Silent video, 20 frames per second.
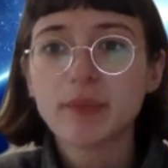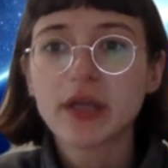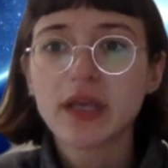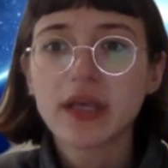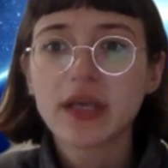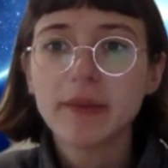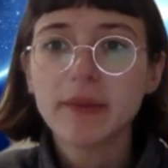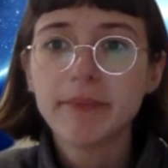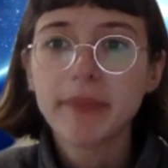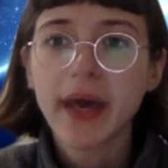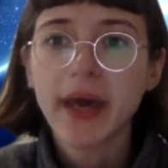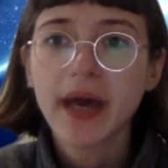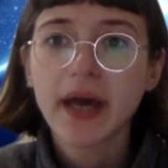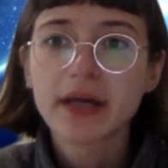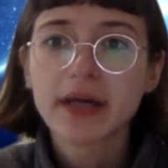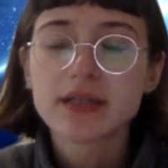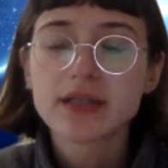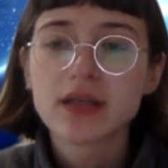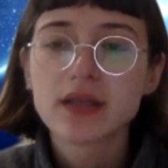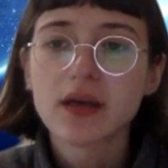big
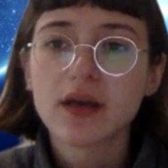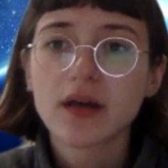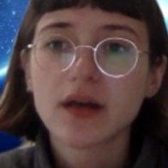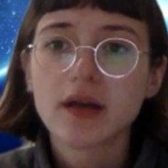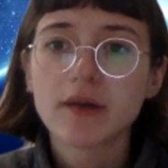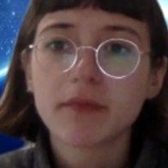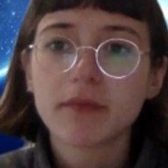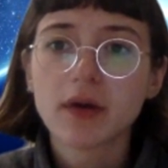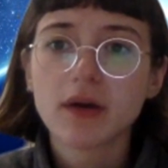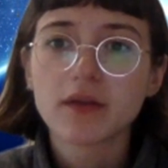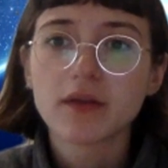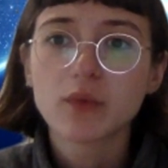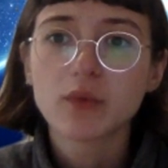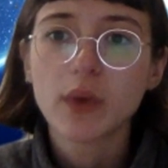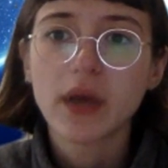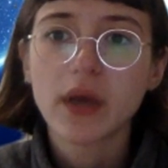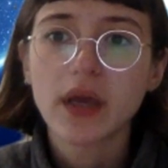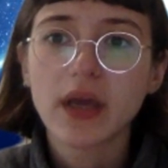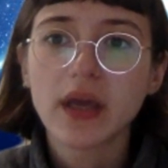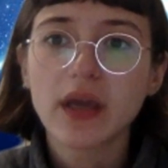impact on the
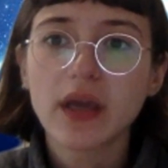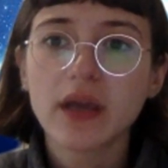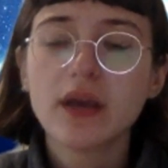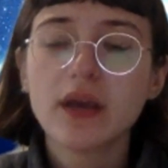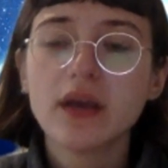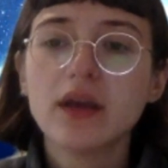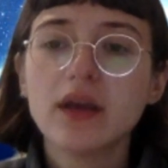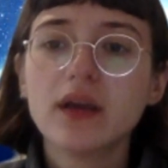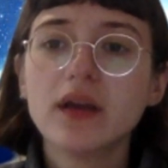way